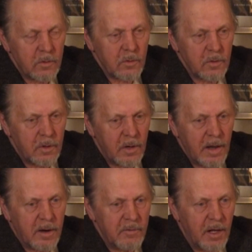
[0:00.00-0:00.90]
So there are a
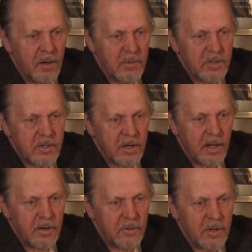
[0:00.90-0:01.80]
lot of elements
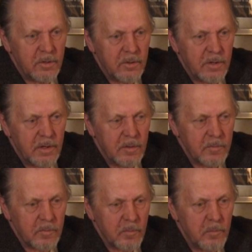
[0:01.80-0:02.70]
that enter into the
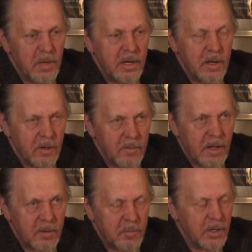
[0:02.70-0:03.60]
making of
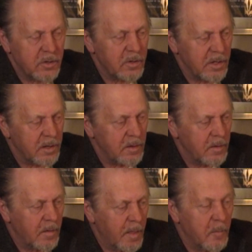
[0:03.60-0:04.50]
that picture that
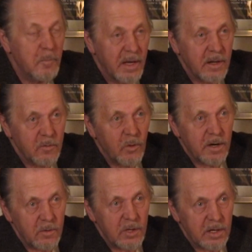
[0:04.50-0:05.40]
made it
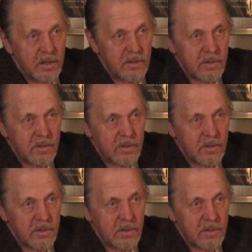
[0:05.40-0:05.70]
what it is.